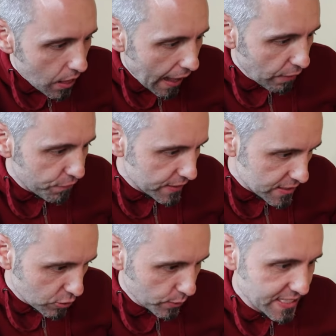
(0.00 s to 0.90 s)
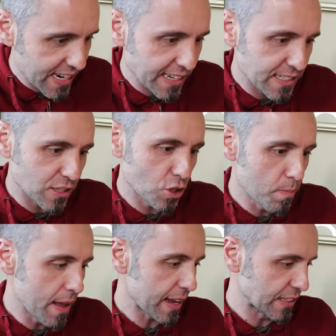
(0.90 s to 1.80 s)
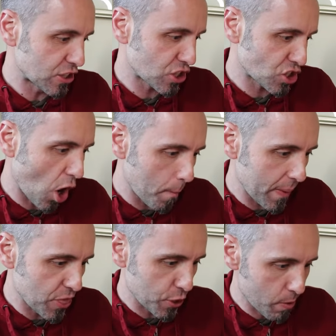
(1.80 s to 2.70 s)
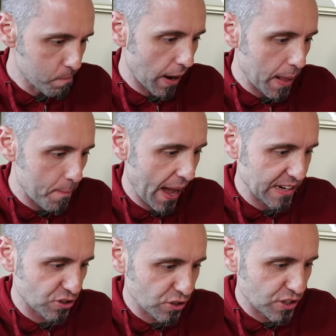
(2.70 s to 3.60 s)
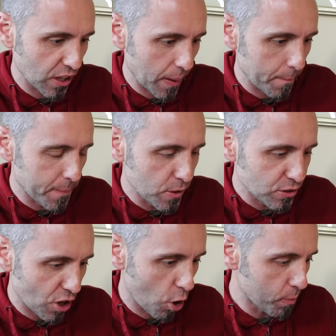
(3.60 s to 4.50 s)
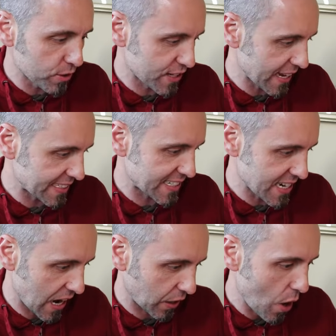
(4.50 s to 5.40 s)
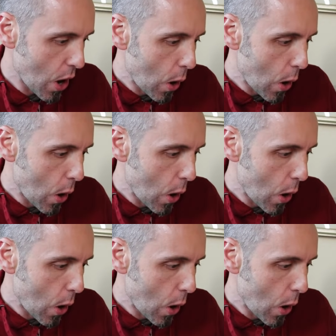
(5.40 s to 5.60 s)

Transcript: outfits three sizes too big and stomping through muddy pastures till our boots almost get stuck.